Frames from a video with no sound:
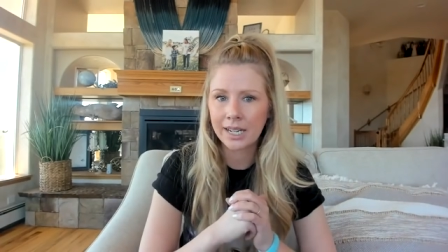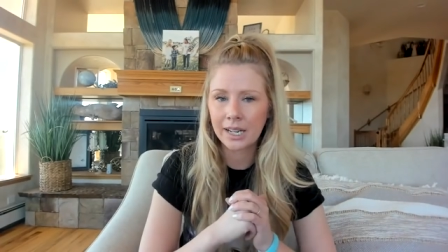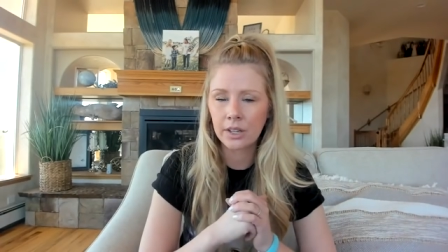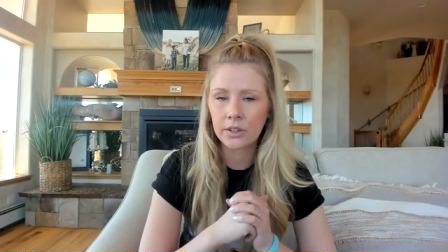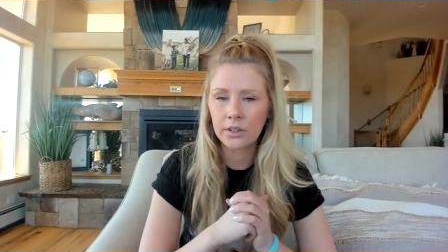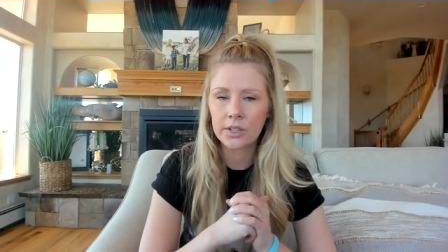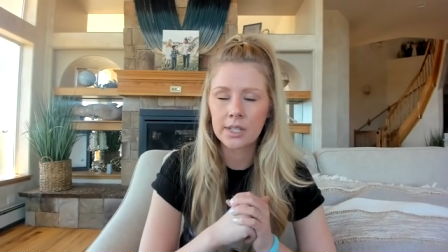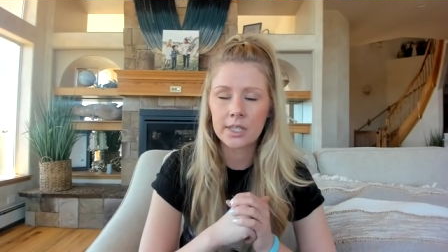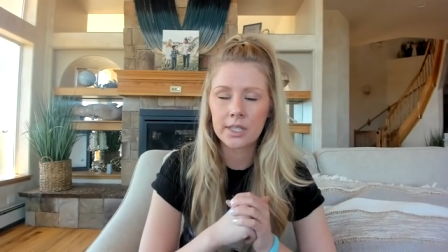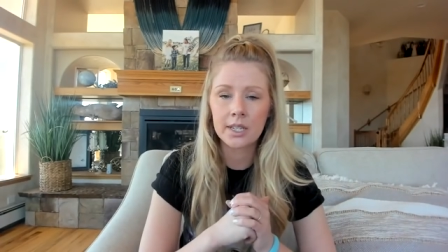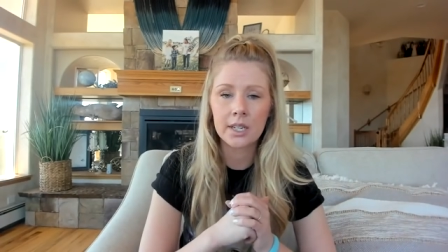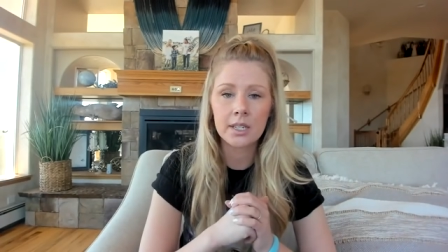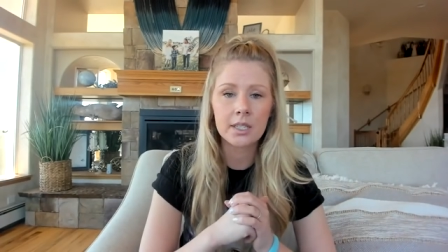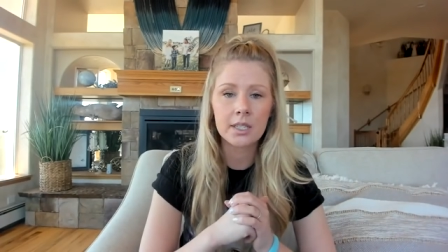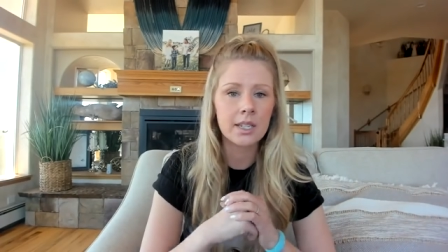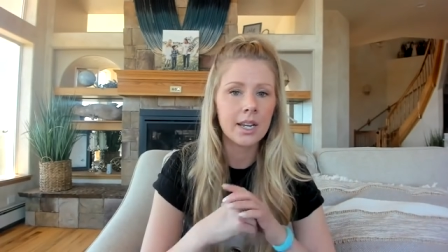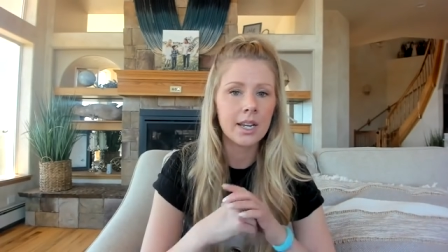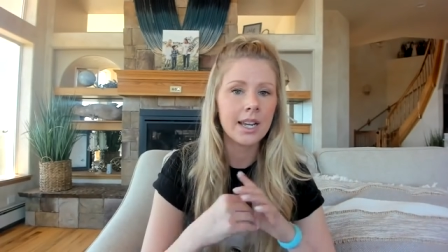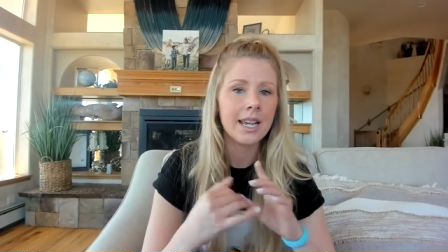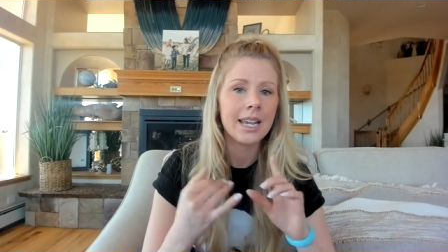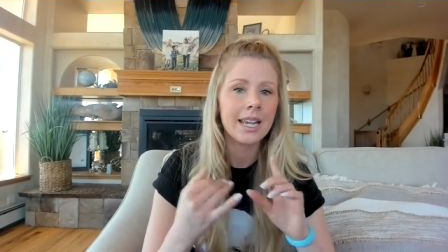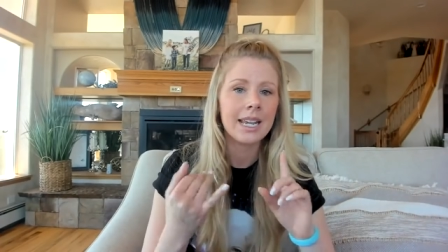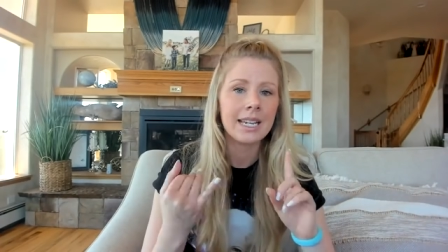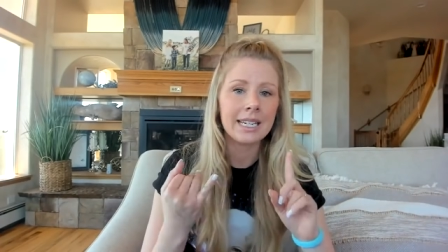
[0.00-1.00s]
illnesses,
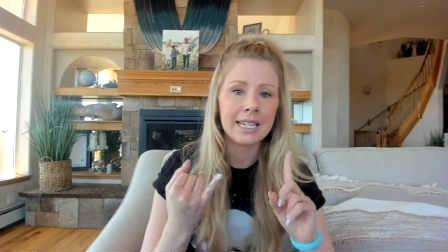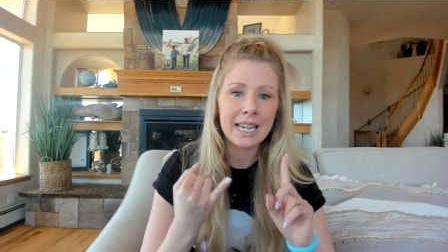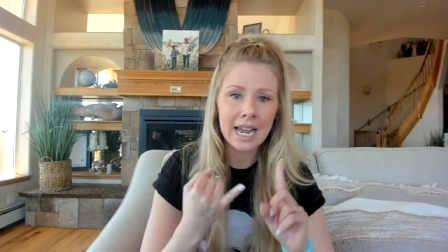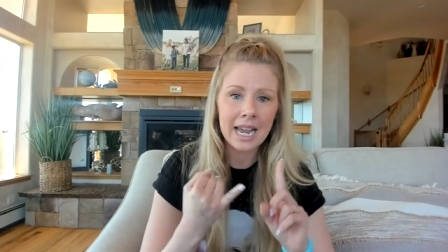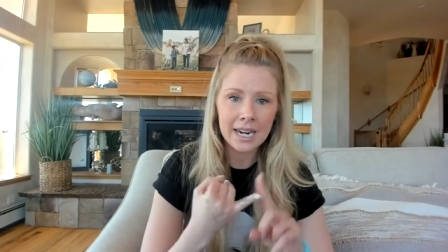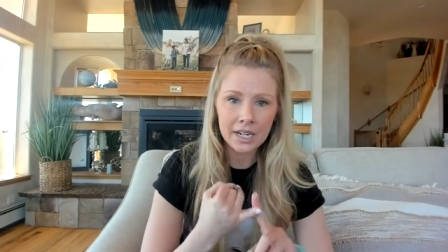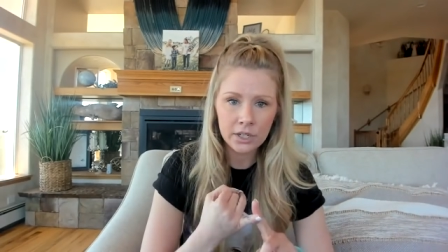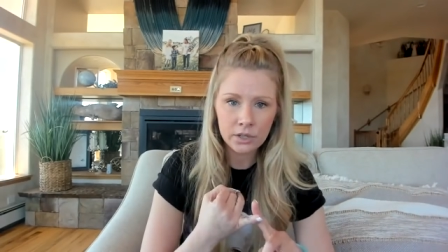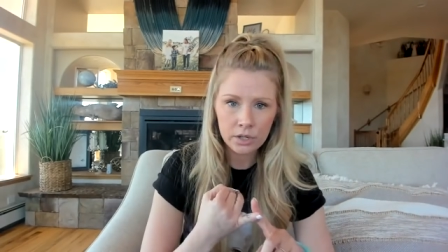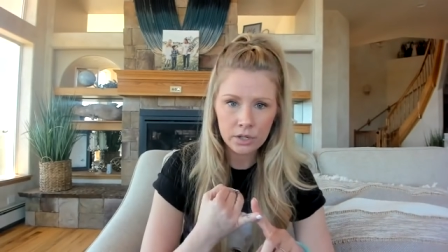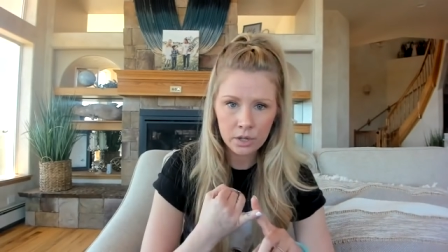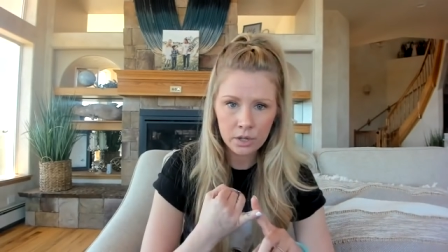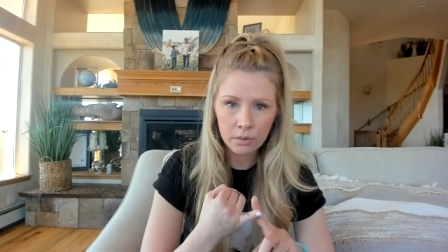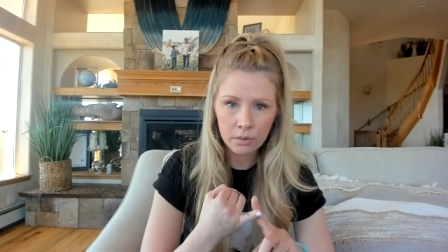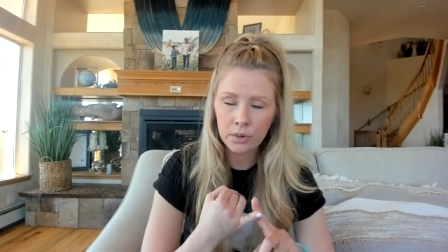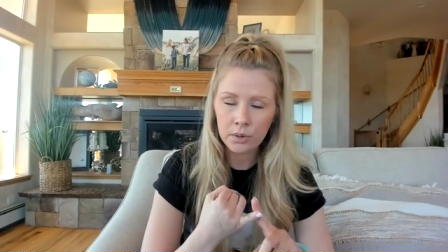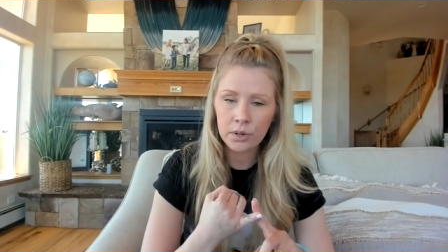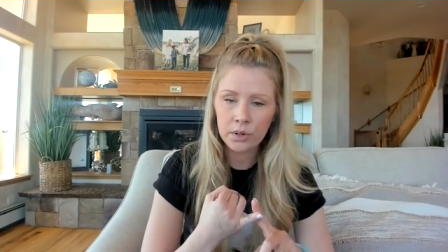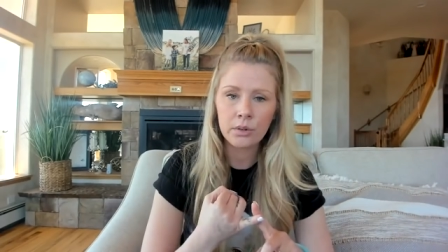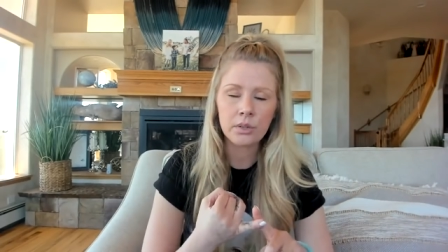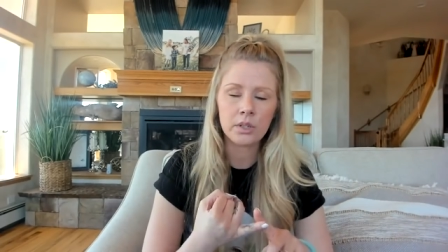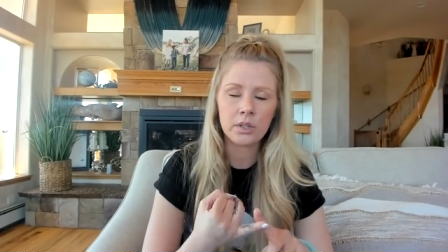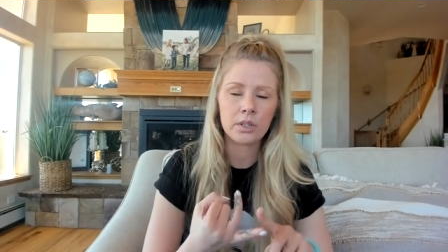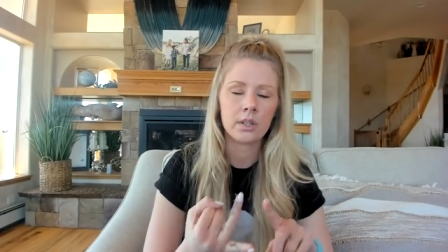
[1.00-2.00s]
getting to the
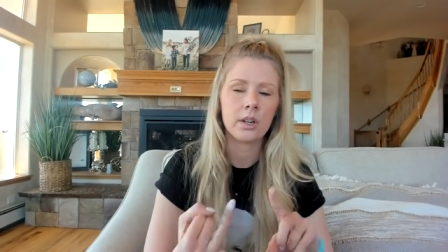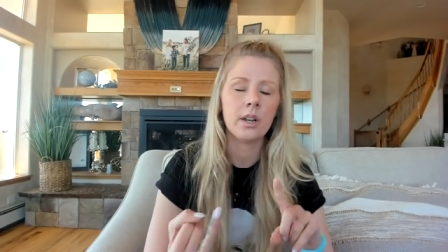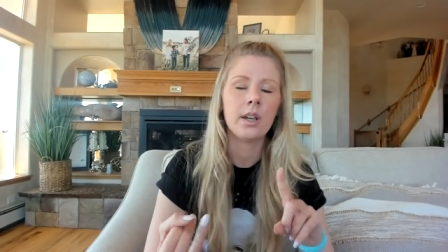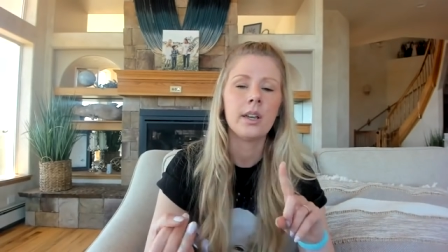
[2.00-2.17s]
root,